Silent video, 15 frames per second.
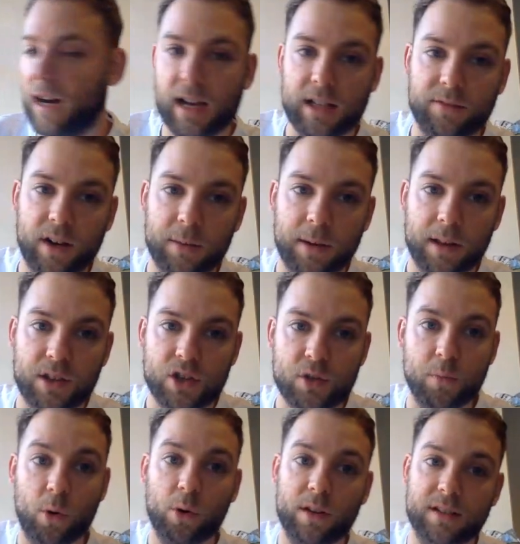similar height divided
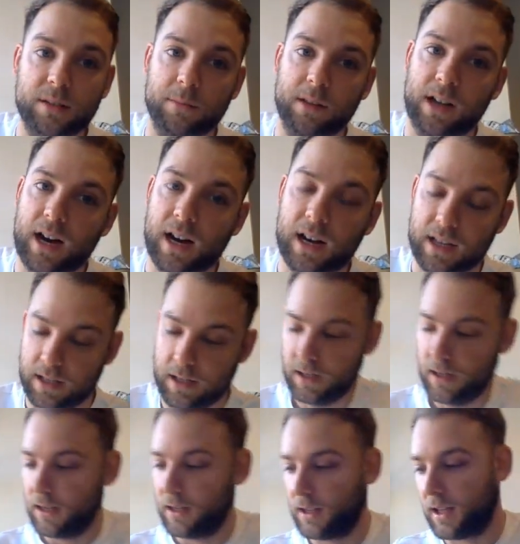by the smaller similar
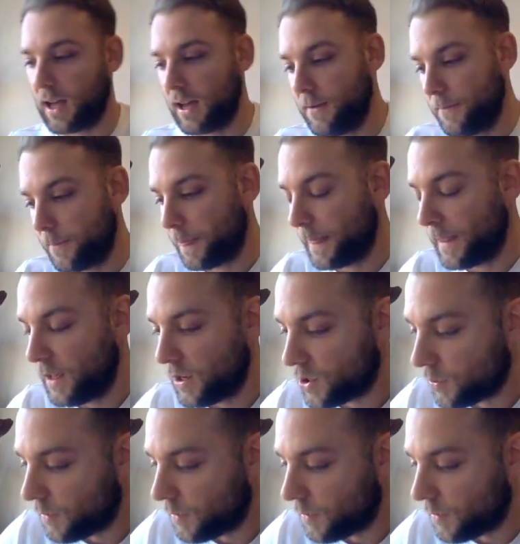height, okay?